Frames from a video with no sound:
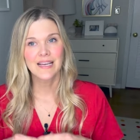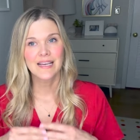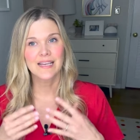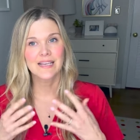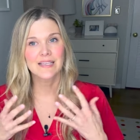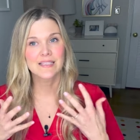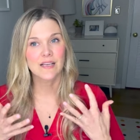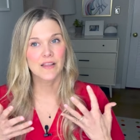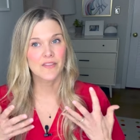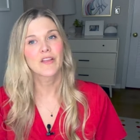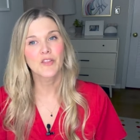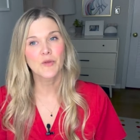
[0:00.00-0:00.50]

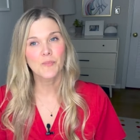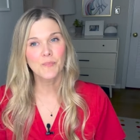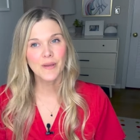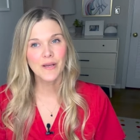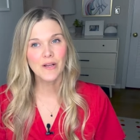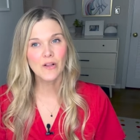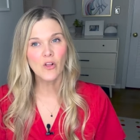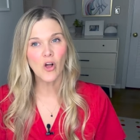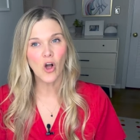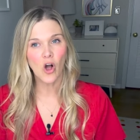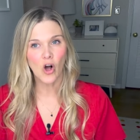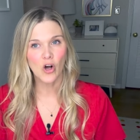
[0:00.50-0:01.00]
is that the
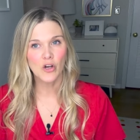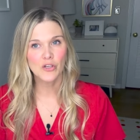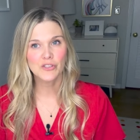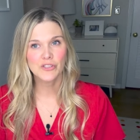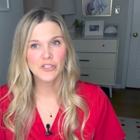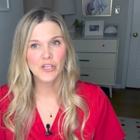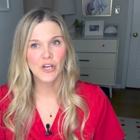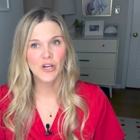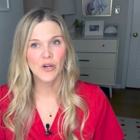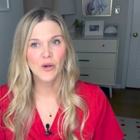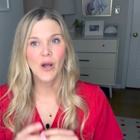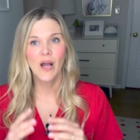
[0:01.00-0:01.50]
pill
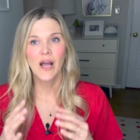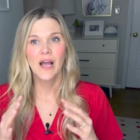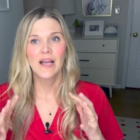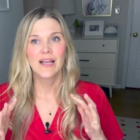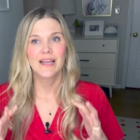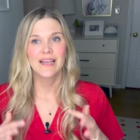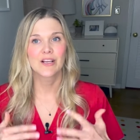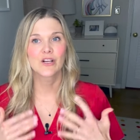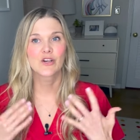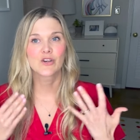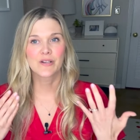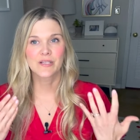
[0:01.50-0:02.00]
also
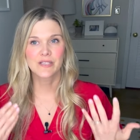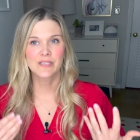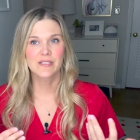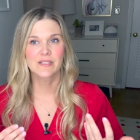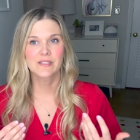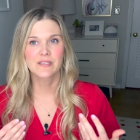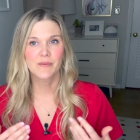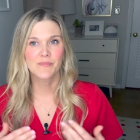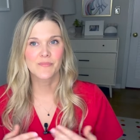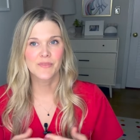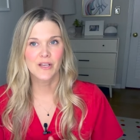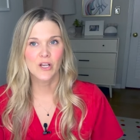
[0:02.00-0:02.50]
increases
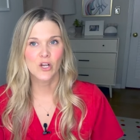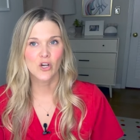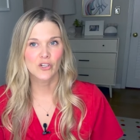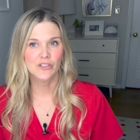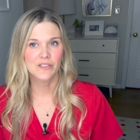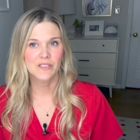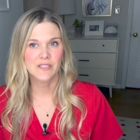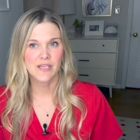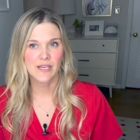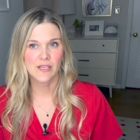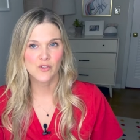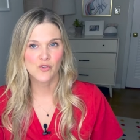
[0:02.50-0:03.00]
something
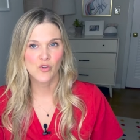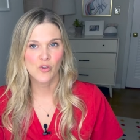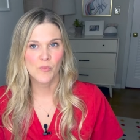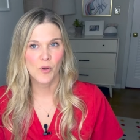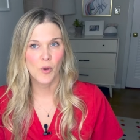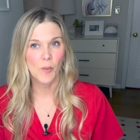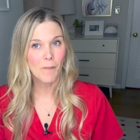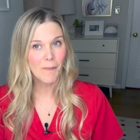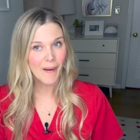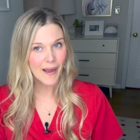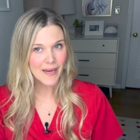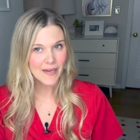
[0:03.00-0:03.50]
called sex
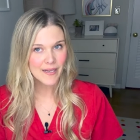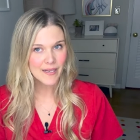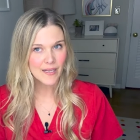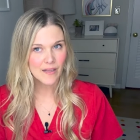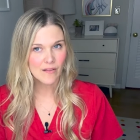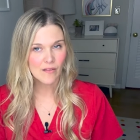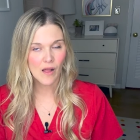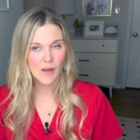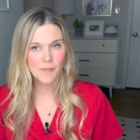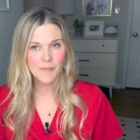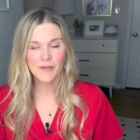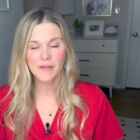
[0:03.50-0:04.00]
hormone binding
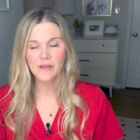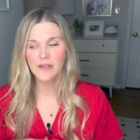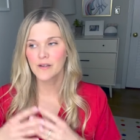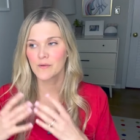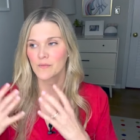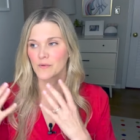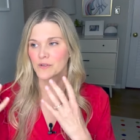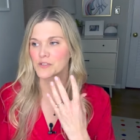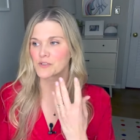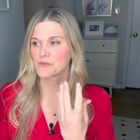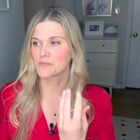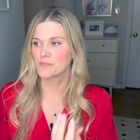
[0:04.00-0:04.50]
globulin,
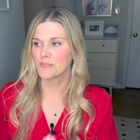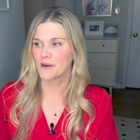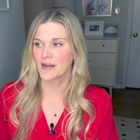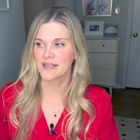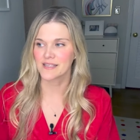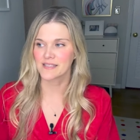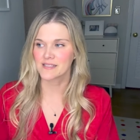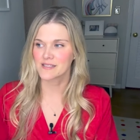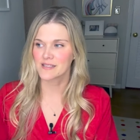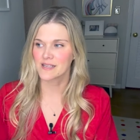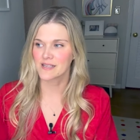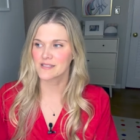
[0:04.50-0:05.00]
which
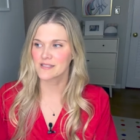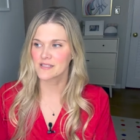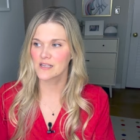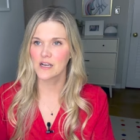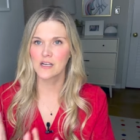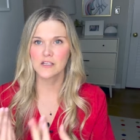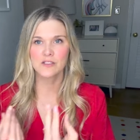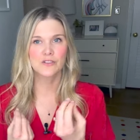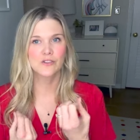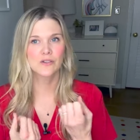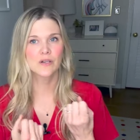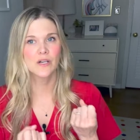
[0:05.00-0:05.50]
binds
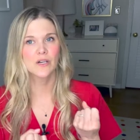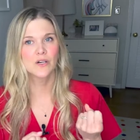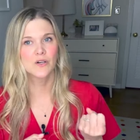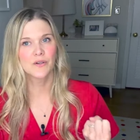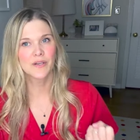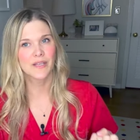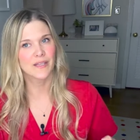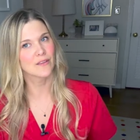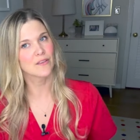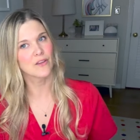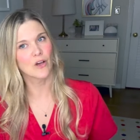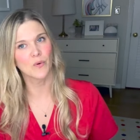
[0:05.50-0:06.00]
testosterone
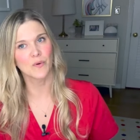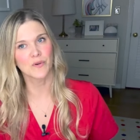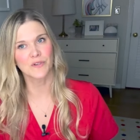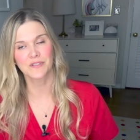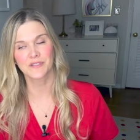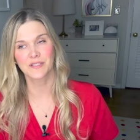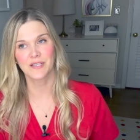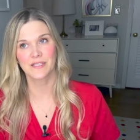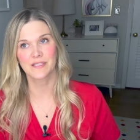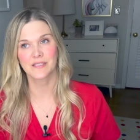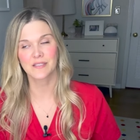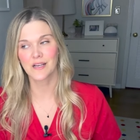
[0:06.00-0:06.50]
and lowers
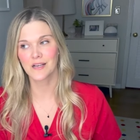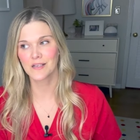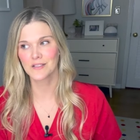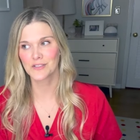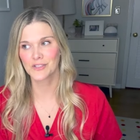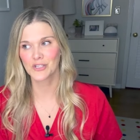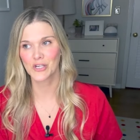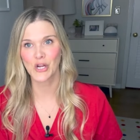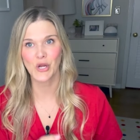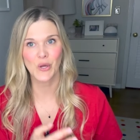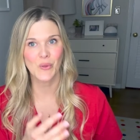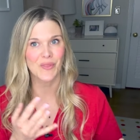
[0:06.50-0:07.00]

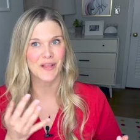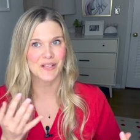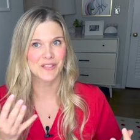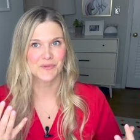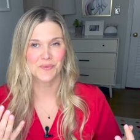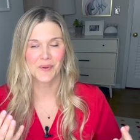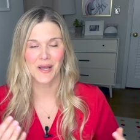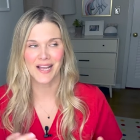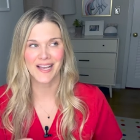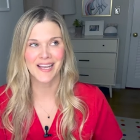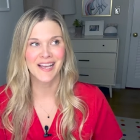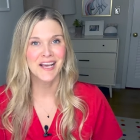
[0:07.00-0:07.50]
testosterone. That's
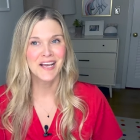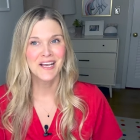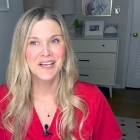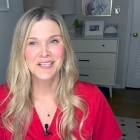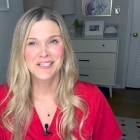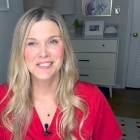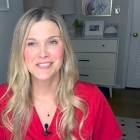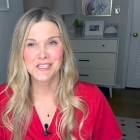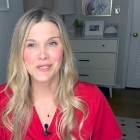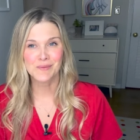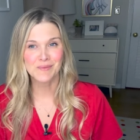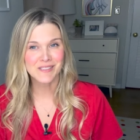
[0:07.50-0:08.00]
why
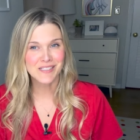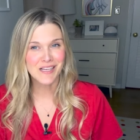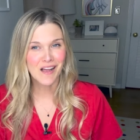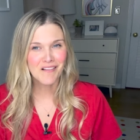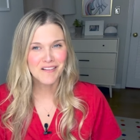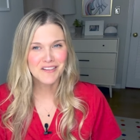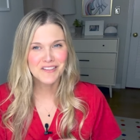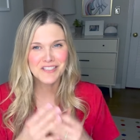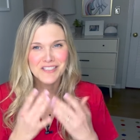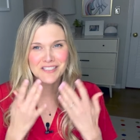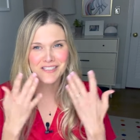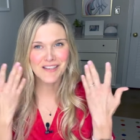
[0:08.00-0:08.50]

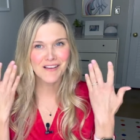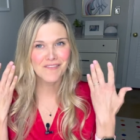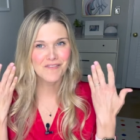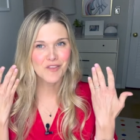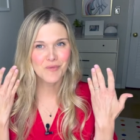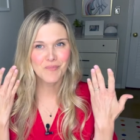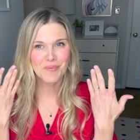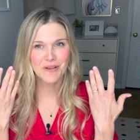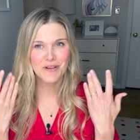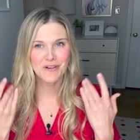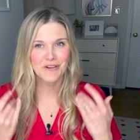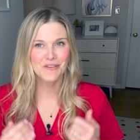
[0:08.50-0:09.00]
dermatologists love the
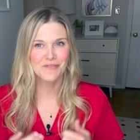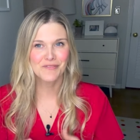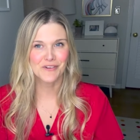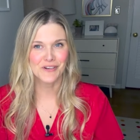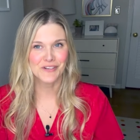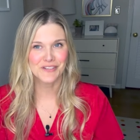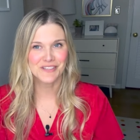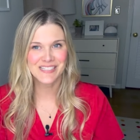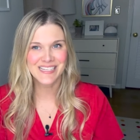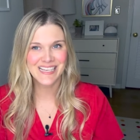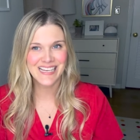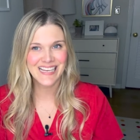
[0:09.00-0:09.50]
pill for your
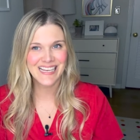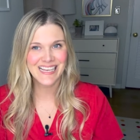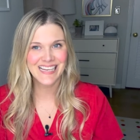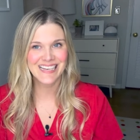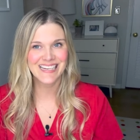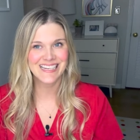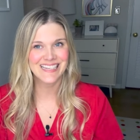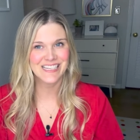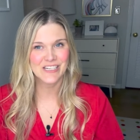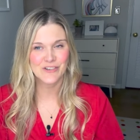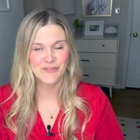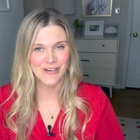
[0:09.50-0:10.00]
skin
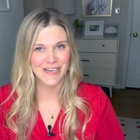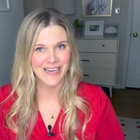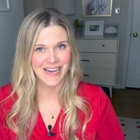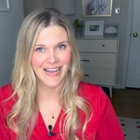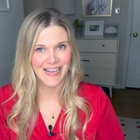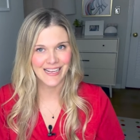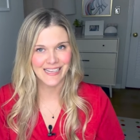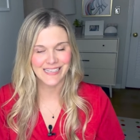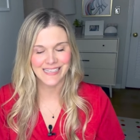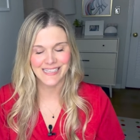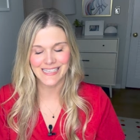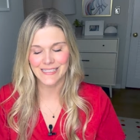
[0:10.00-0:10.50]
and to treat
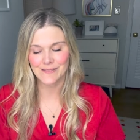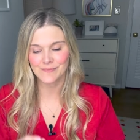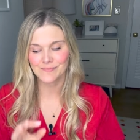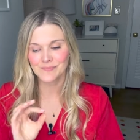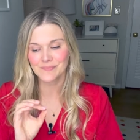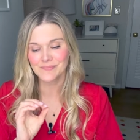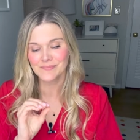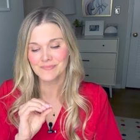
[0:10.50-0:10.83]
acne.